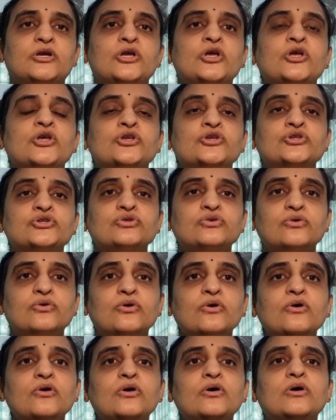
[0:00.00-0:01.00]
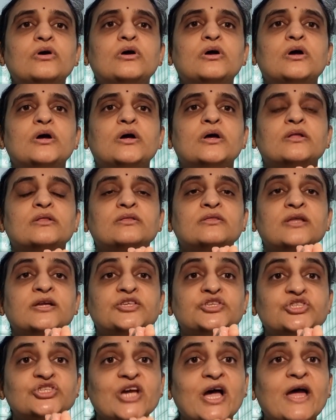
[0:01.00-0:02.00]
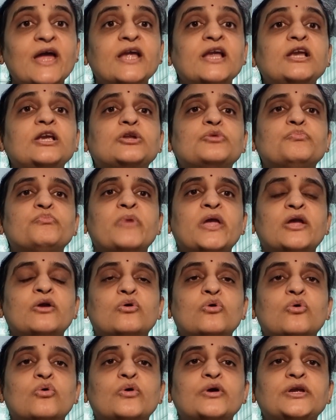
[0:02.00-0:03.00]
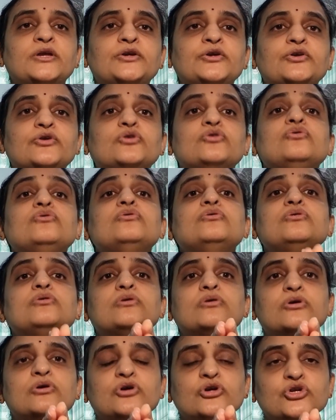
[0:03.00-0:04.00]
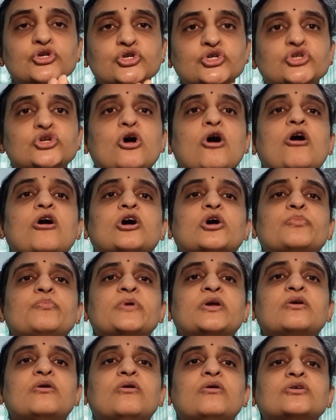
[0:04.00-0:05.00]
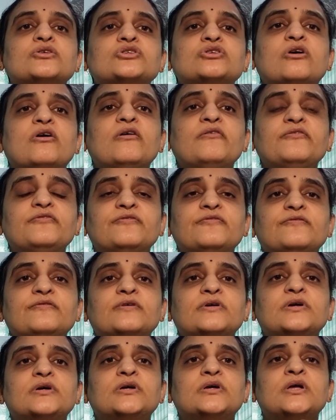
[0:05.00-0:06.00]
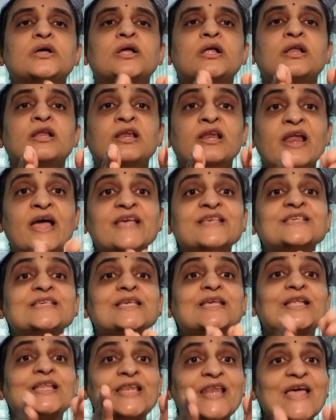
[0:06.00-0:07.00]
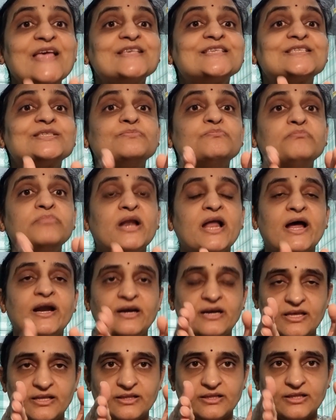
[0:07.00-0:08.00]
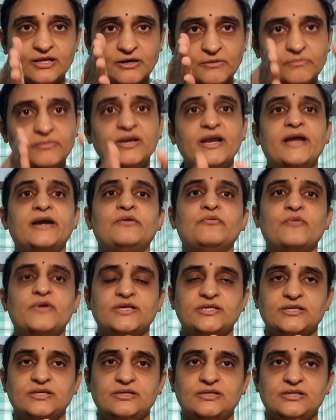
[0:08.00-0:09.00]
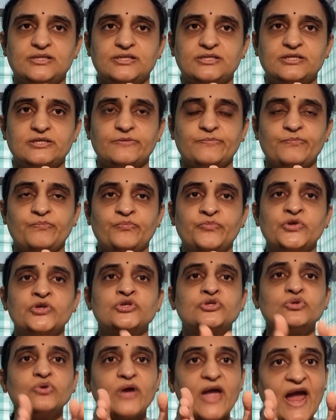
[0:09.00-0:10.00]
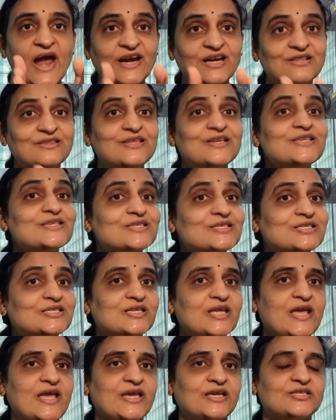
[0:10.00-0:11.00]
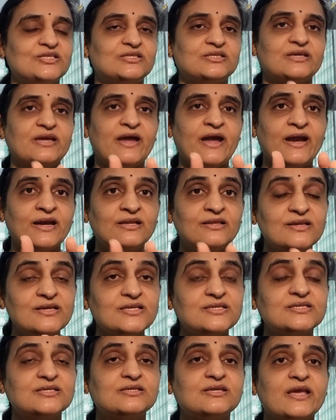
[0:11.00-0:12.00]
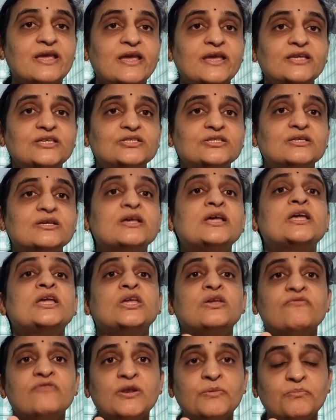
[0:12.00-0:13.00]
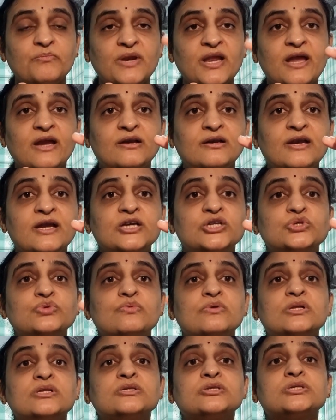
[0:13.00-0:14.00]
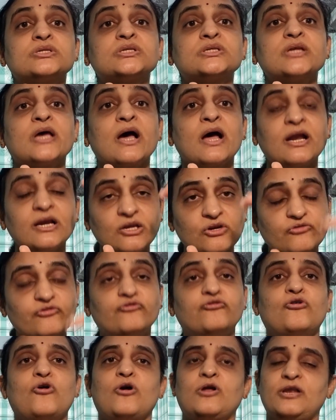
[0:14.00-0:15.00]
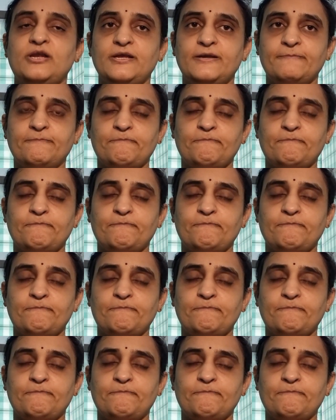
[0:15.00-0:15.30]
So the child may go into shock because of less blood in the blood vessels. So at this stage even platelets will start falling.